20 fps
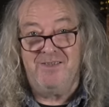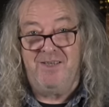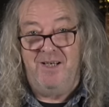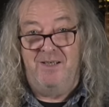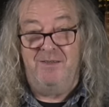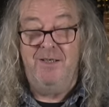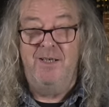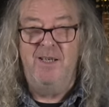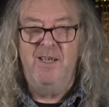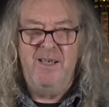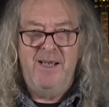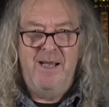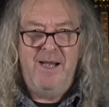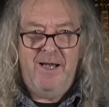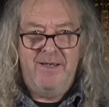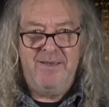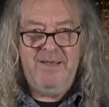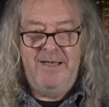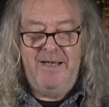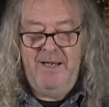So
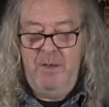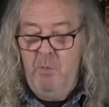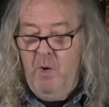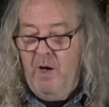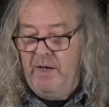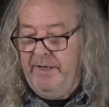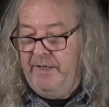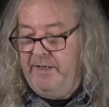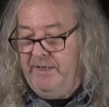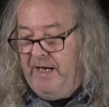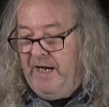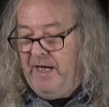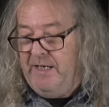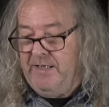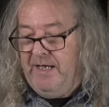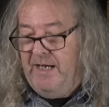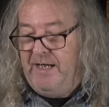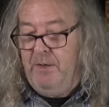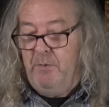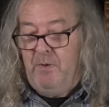I think he won in the
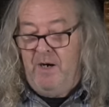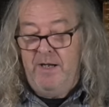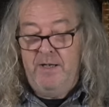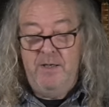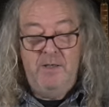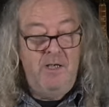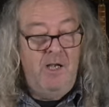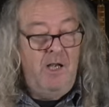end anyway.